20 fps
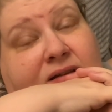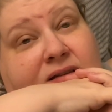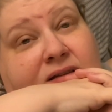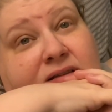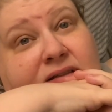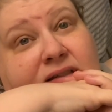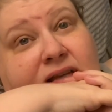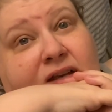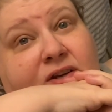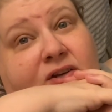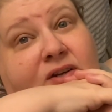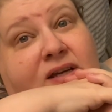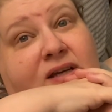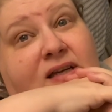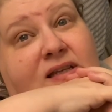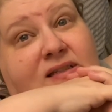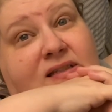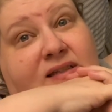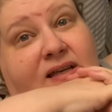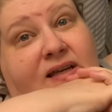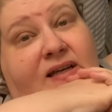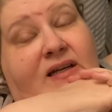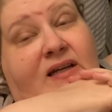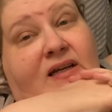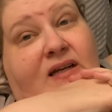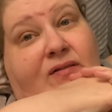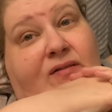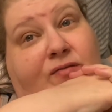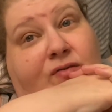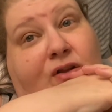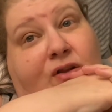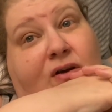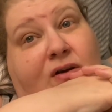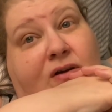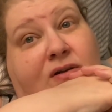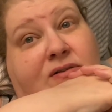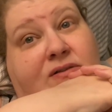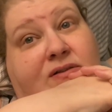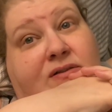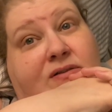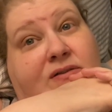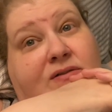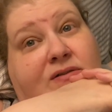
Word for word: Saturday I sat and I vlogged